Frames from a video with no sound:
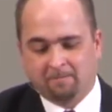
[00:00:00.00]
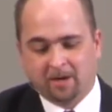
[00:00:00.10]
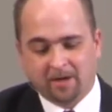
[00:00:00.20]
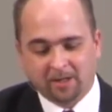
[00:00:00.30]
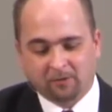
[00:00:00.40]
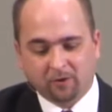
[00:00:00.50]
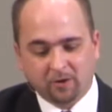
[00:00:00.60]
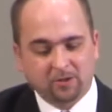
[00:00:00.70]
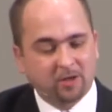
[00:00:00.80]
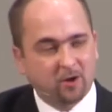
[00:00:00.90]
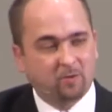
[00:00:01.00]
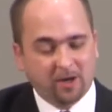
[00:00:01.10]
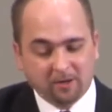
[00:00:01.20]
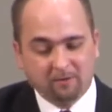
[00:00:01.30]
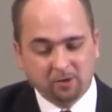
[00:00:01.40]
But it is for you to know,
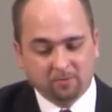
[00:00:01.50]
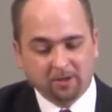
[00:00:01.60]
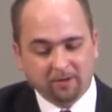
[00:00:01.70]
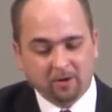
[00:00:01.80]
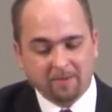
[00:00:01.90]
individual believer,